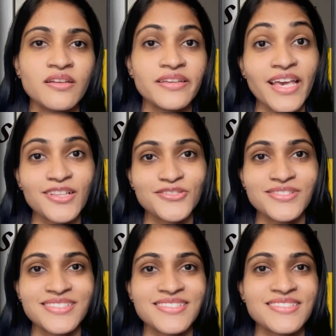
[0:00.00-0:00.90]

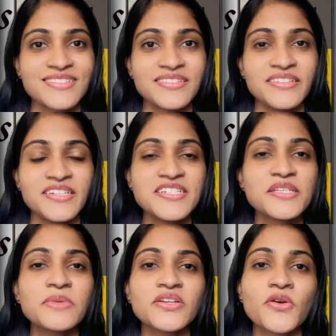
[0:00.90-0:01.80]
Calculus. It's
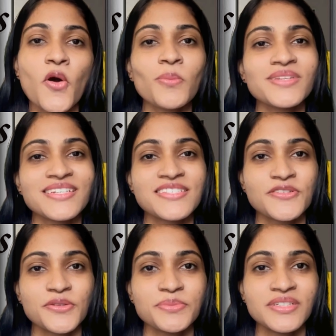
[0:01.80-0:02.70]
a bit complex
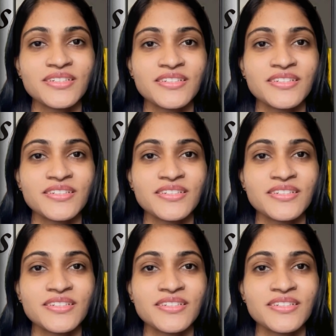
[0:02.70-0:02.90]
topic.